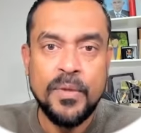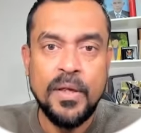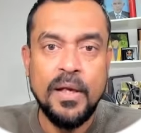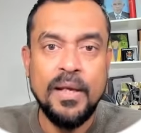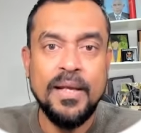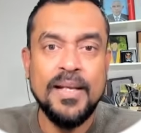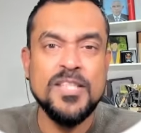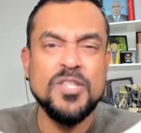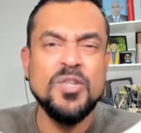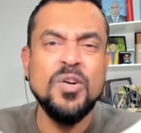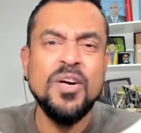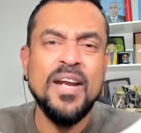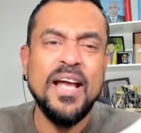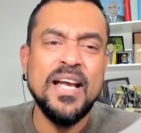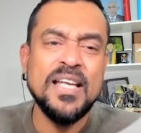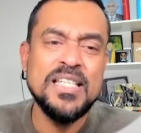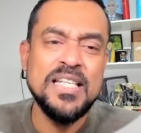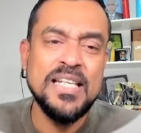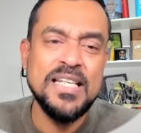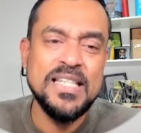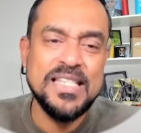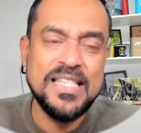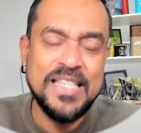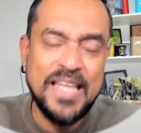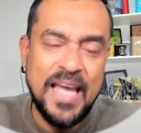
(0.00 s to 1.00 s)
It's not
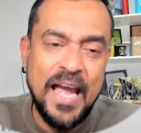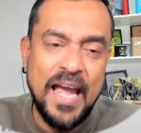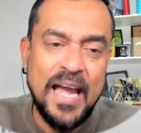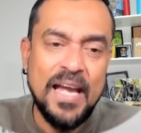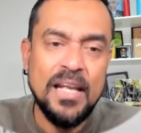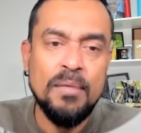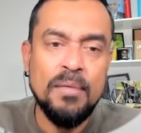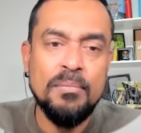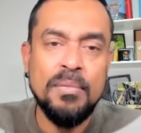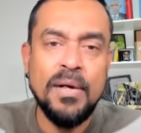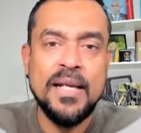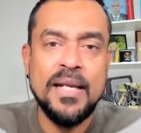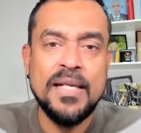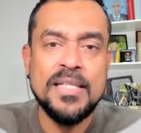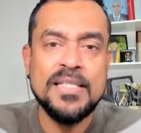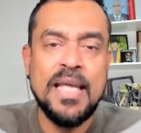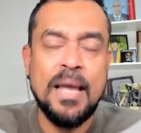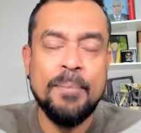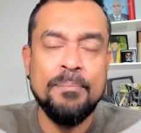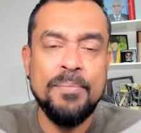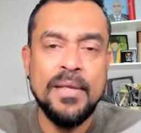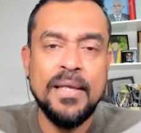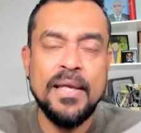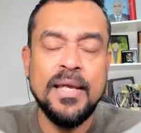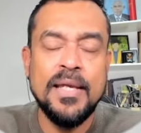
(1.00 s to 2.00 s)
actually scanner, but it's
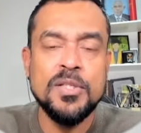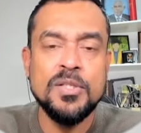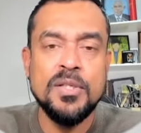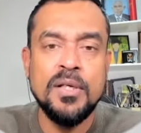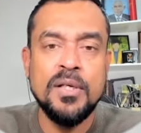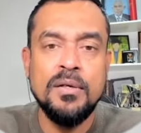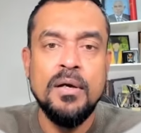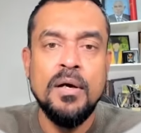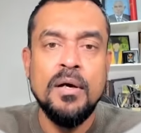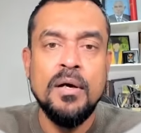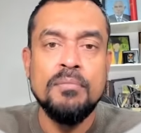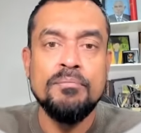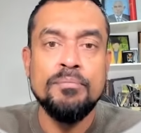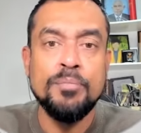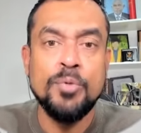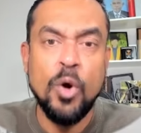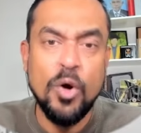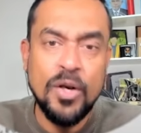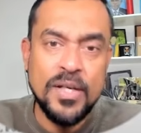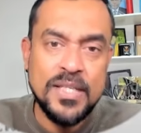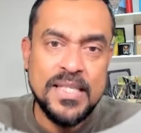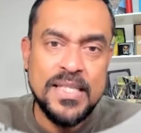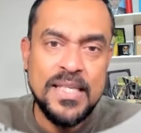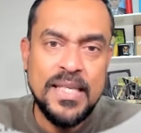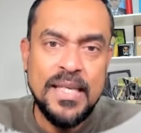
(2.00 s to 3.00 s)
application
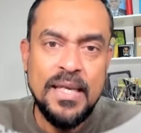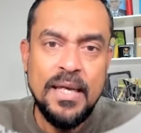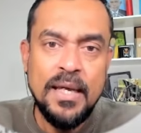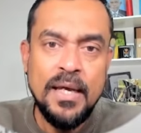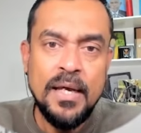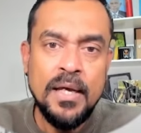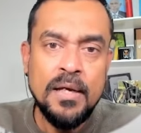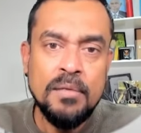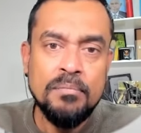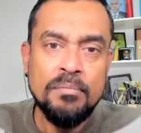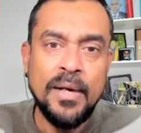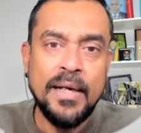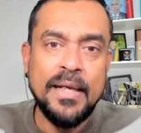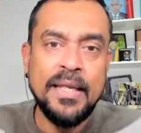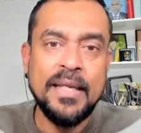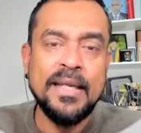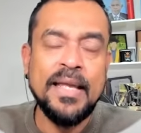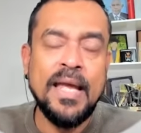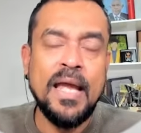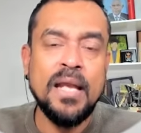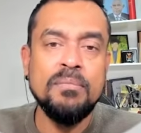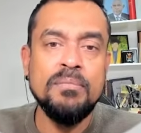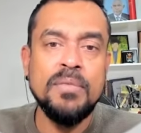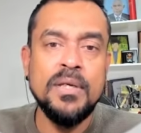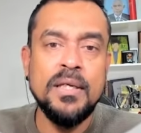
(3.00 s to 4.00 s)
proxy, but it
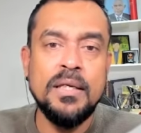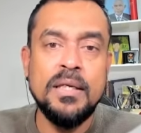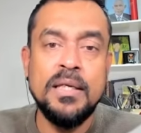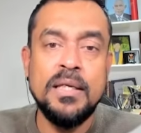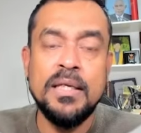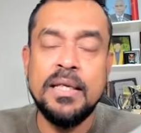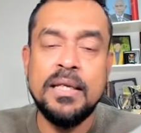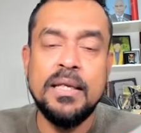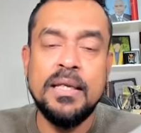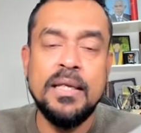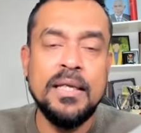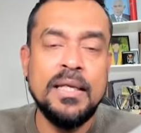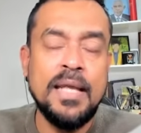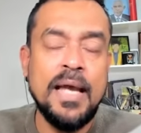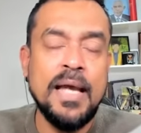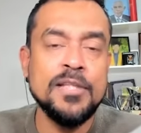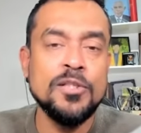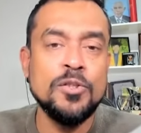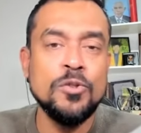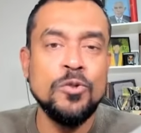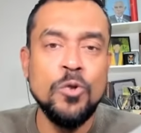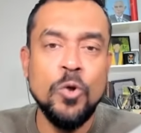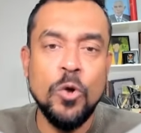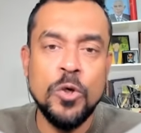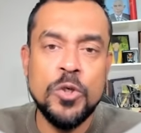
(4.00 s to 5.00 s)

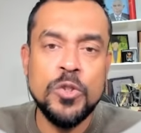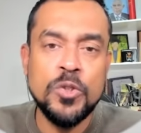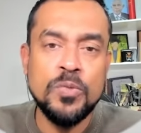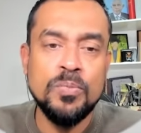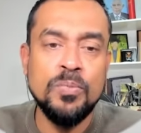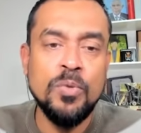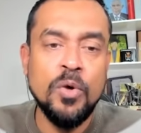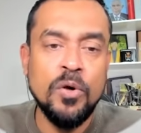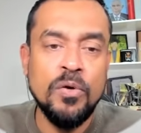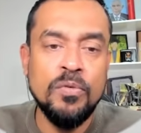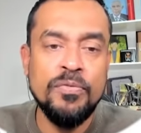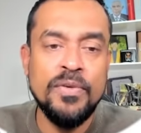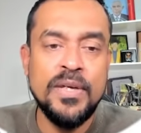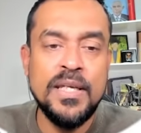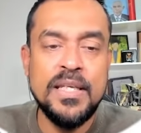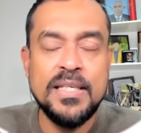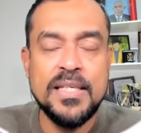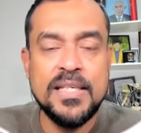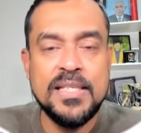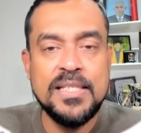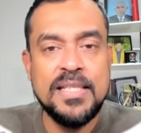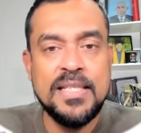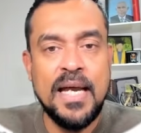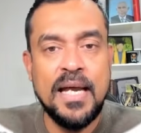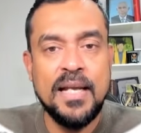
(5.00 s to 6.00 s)
has lots more
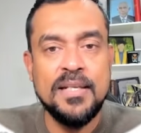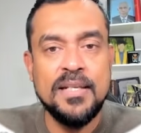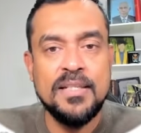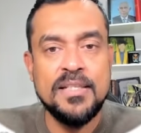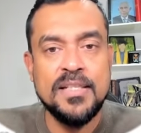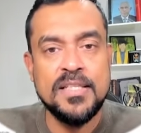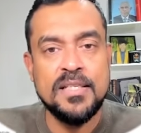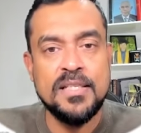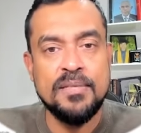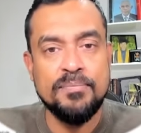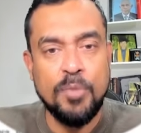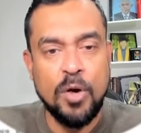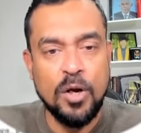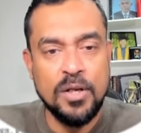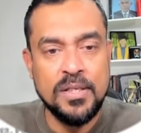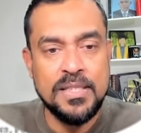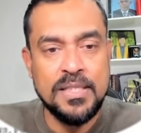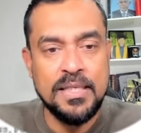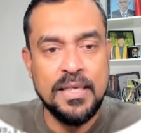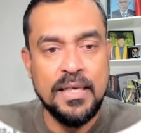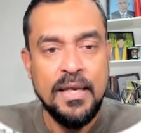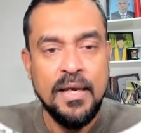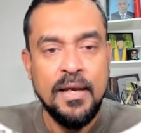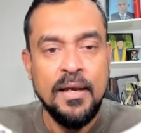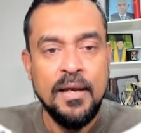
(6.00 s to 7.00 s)
features than just a
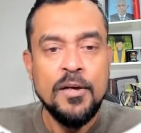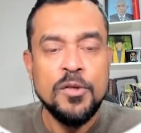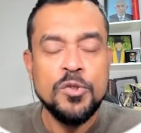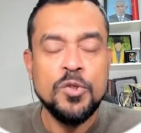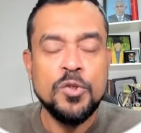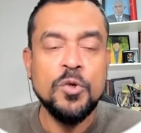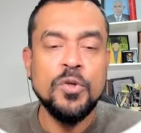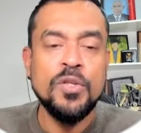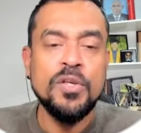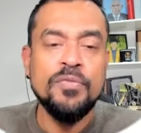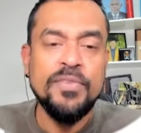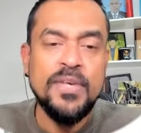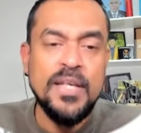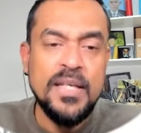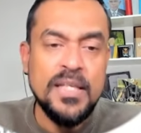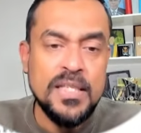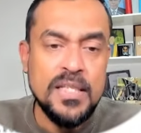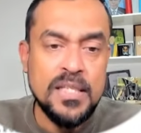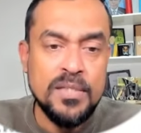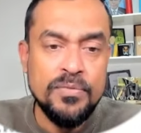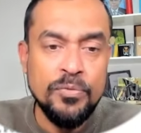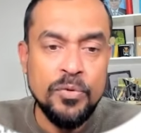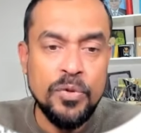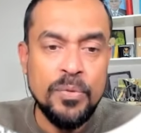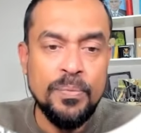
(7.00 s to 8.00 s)
proxy. So the
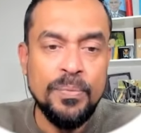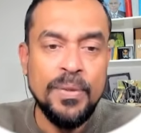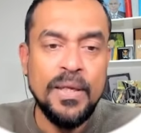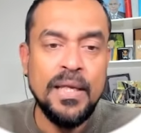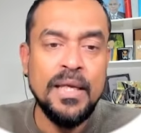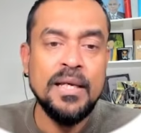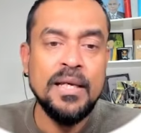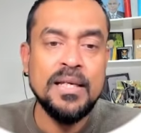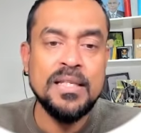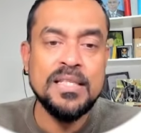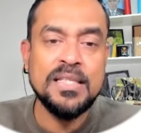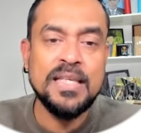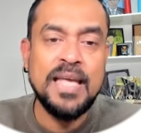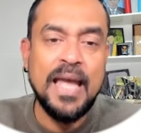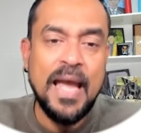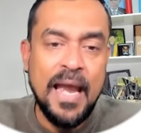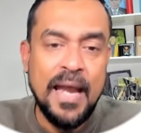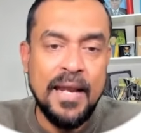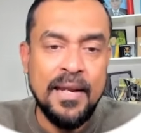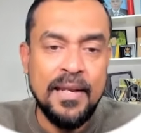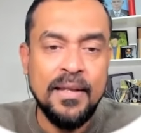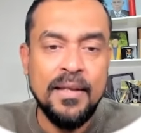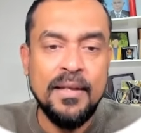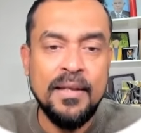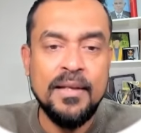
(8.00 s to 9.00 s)
features would be
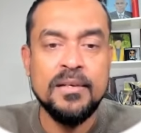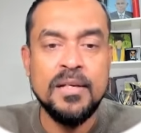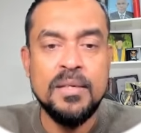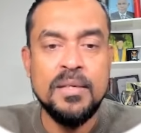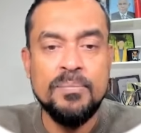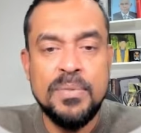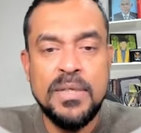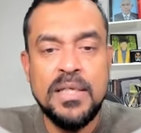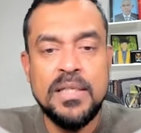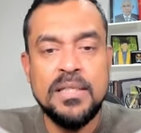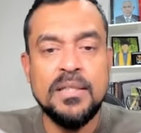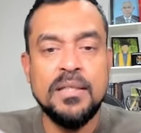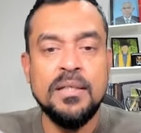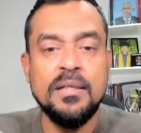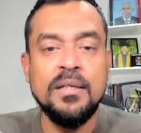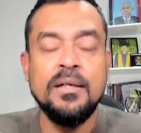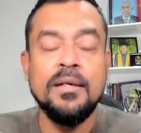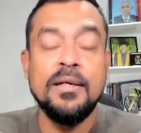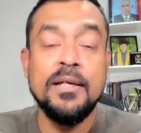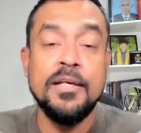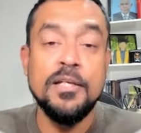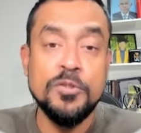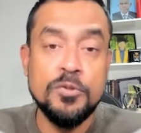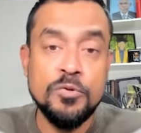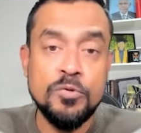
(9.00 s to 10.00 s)
scanner, repeater,
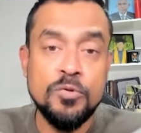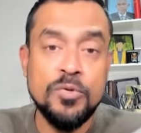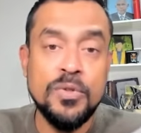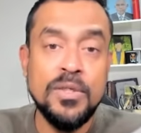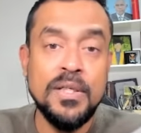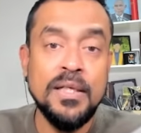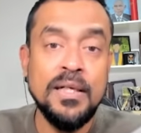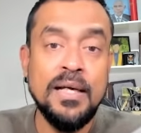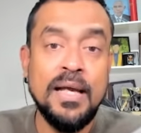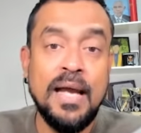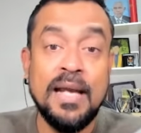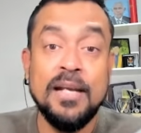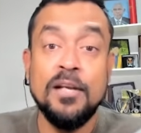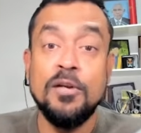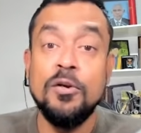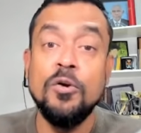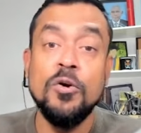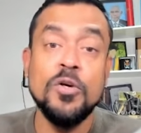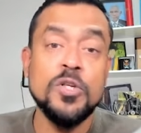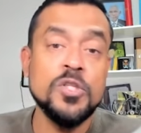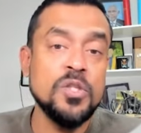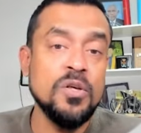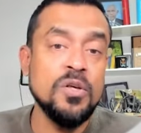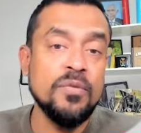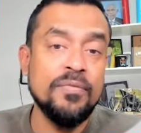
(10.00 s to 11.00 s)
intruder, and
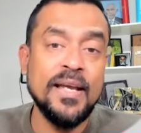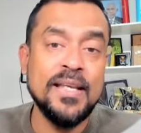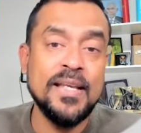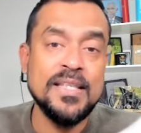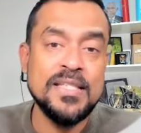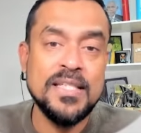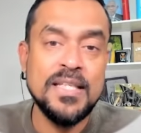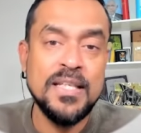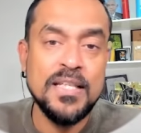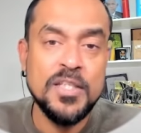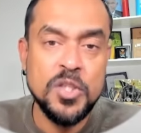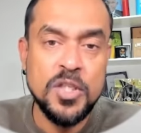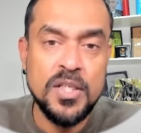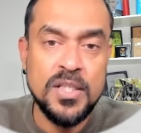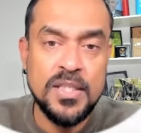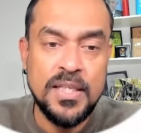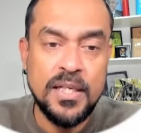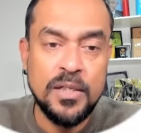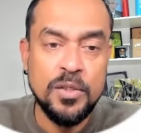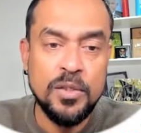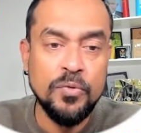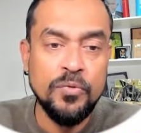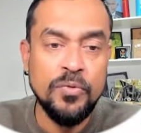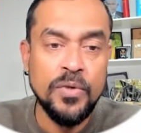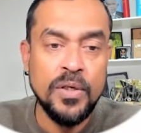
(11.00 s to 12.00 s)
lots of extensions
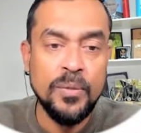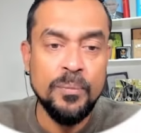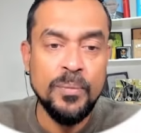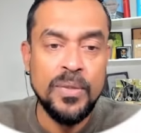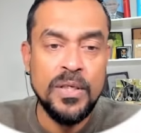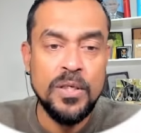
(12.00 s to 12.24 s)
that you're going to be